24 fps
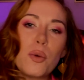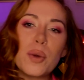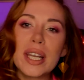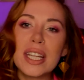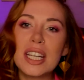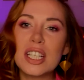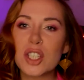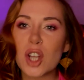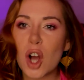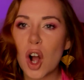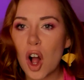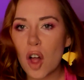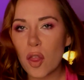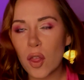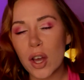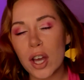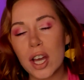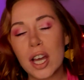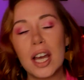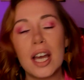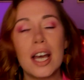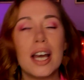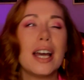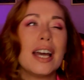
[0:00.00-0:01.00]
into all the
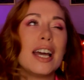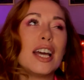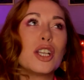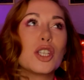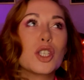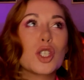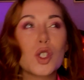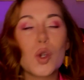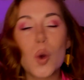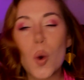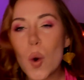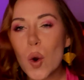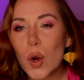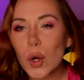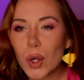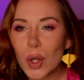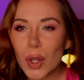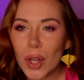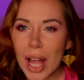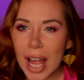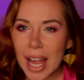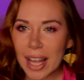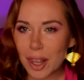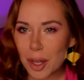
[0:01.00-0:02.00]

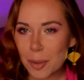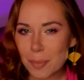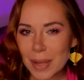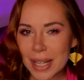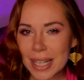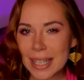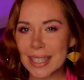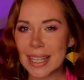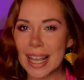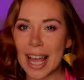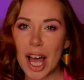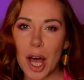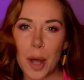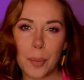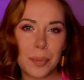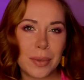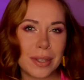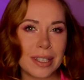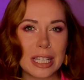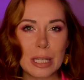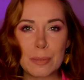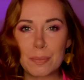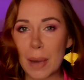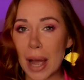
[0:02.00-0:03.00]
historical elements that helped
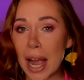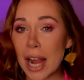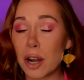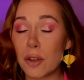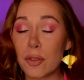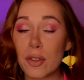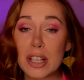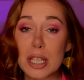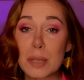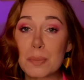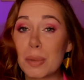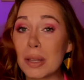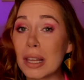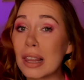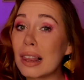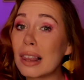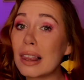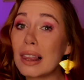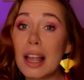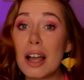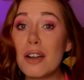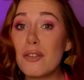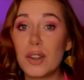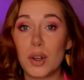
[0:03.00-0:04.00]
inspire this
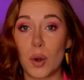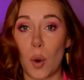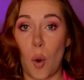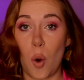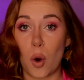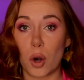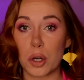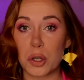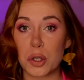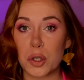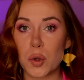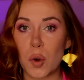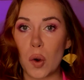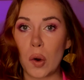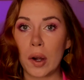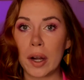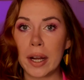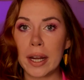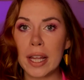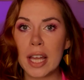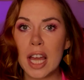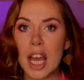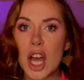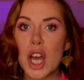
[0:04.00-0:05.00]
beloved horror
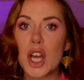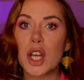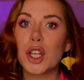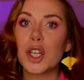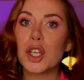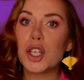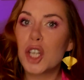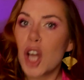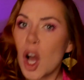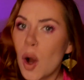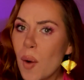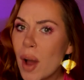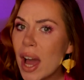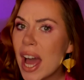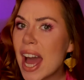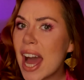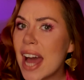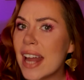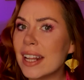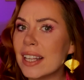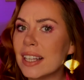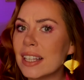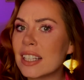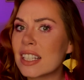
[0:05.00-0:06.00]
story, go
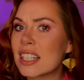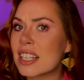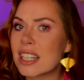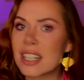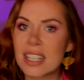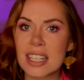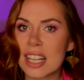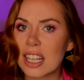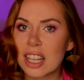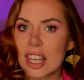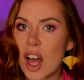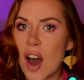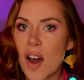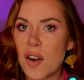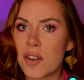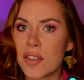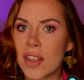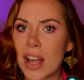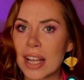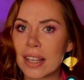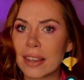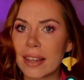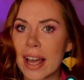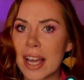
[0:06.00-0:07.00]
ahead and slaughter
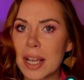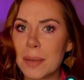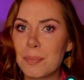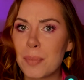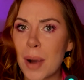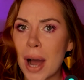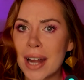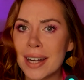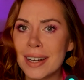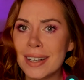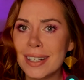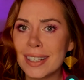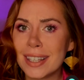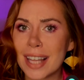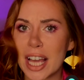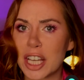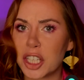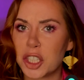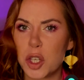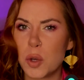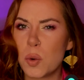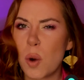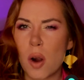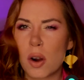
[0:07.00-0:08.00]
that like button
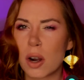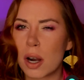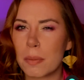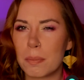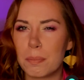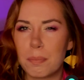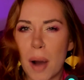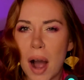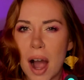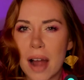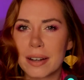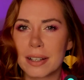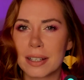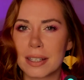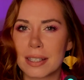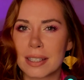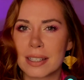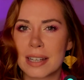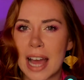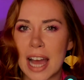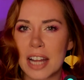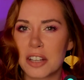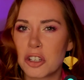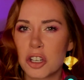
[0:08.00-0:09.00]
like you are a body
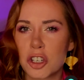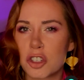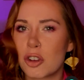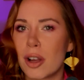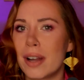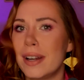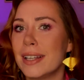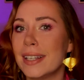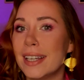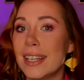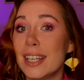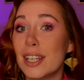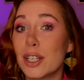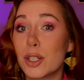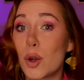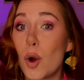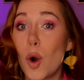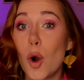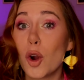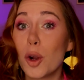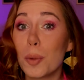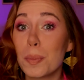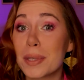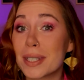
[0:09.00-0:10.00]
snatcher trying to get a
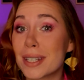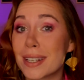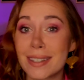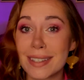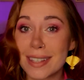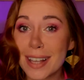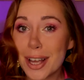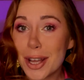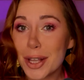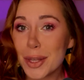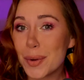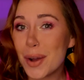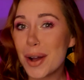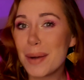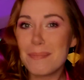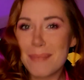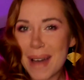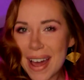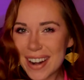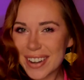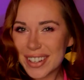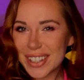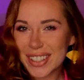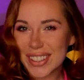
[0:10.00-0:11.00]
corpse to sell to a
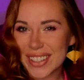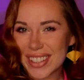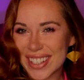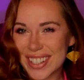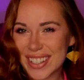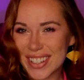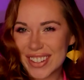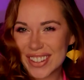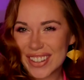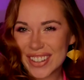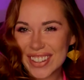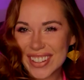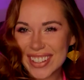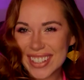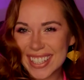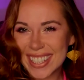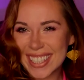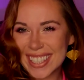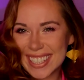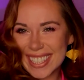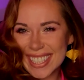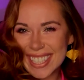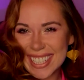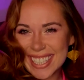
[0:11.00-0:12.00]
medical school.
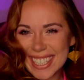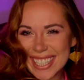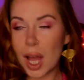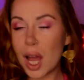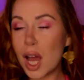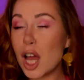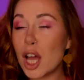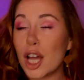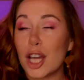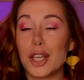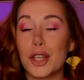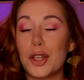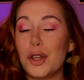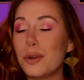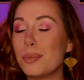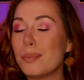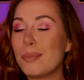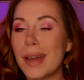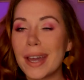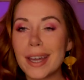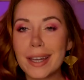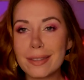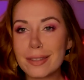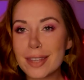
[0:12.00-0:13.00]
You
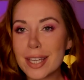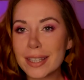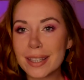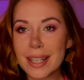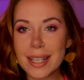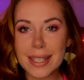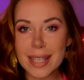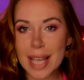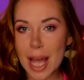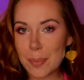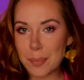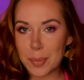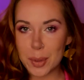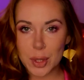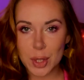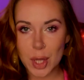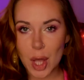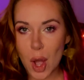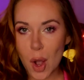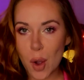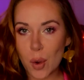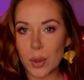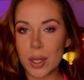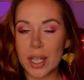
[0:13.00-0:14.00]
may think this
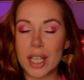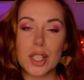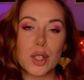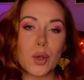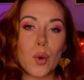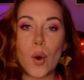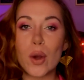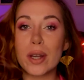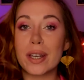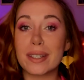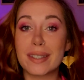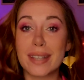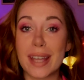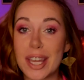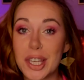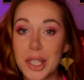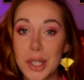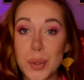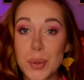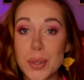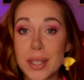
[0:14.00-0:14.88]
episode is going to take you to